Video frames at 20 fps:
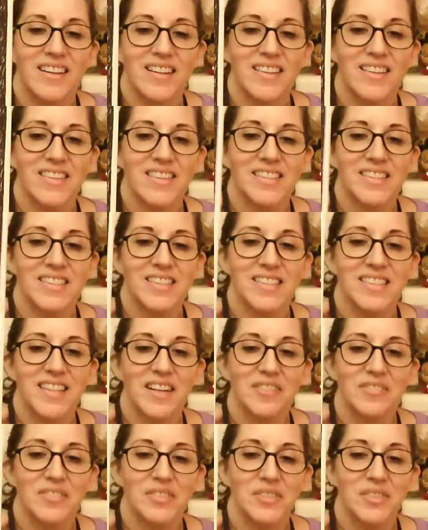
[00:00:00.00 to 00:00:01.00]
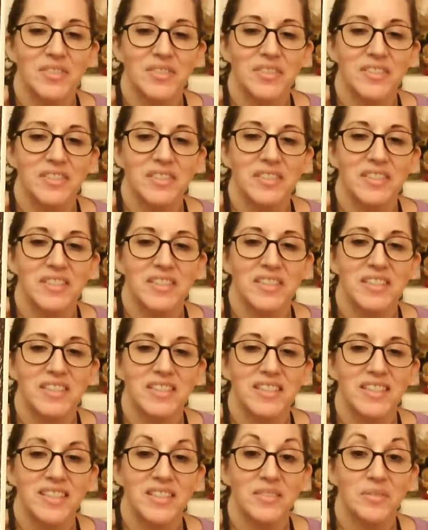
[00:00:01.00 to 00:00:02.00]
The devil
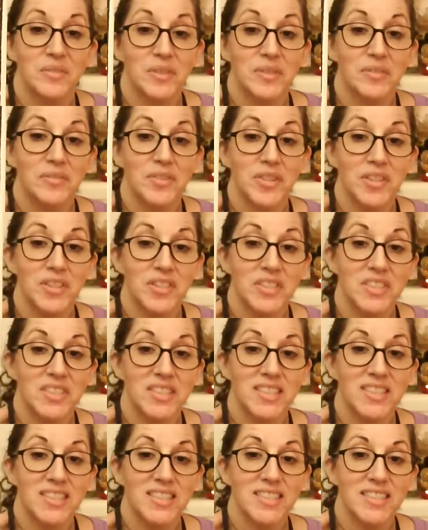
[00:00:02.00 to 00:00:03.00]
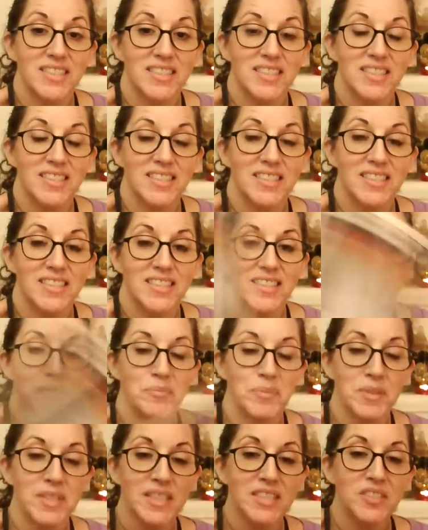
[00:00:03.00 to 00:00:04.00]
in reverse.
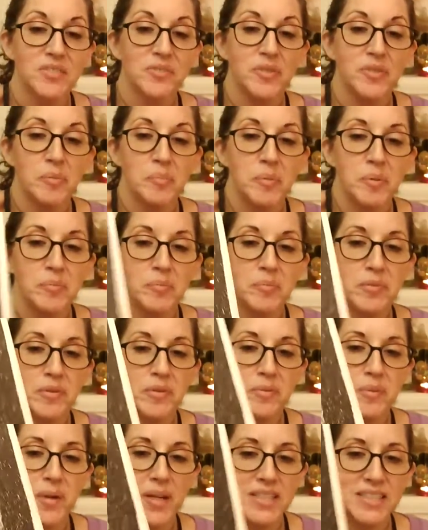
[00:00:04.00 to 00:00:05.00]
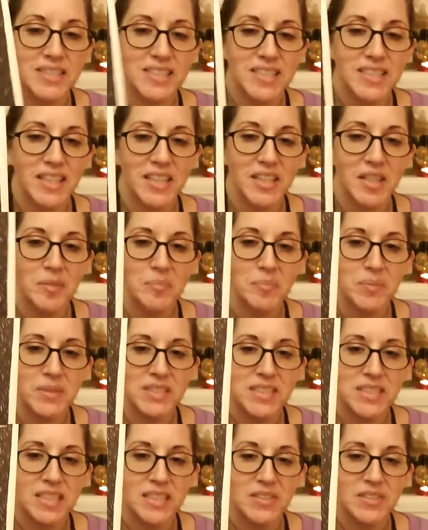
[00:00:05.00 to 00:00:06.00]
Well, let's flip him right side up and
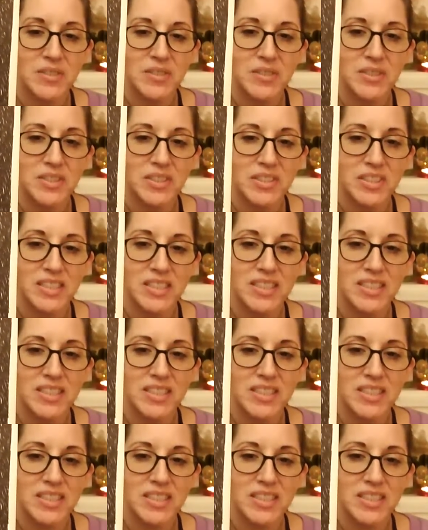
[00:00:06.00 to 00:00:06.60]
take a look.